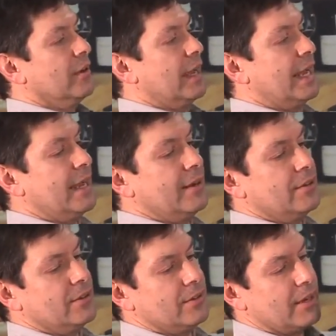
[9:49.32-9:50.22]

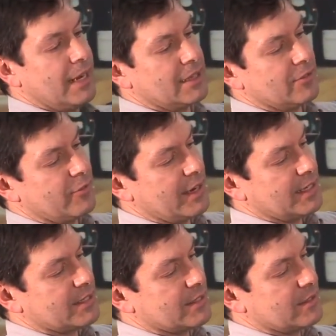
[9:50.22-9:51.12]
and at the
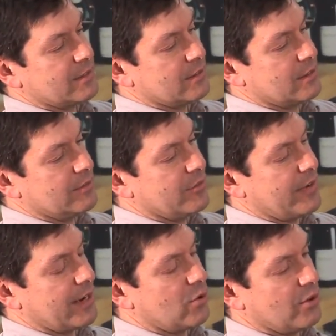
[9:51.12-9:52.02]
face of the
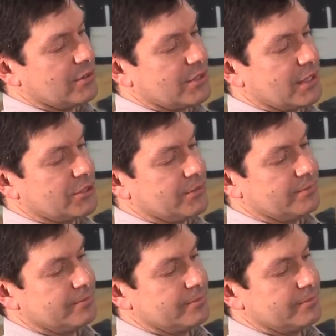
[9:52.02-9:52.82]
fan coil section.